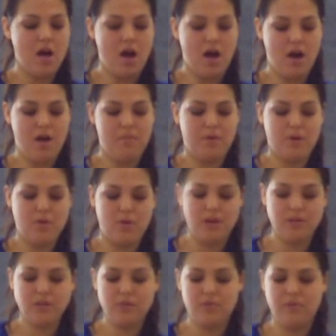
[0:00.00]

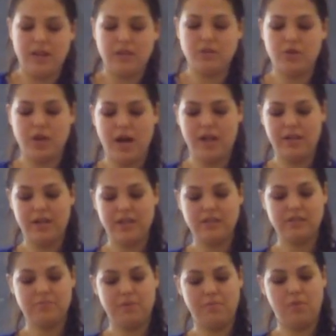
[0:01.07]
According to Rachel
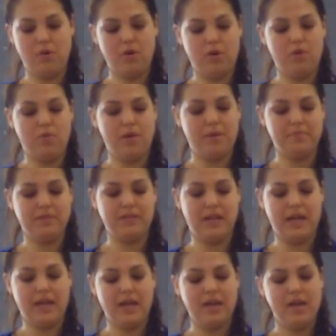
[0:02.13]
Elliott's memorial
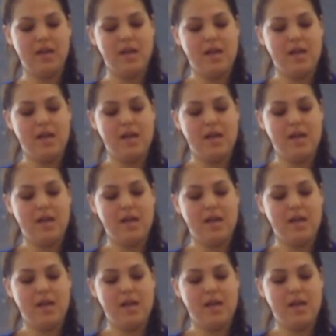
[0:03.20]
website,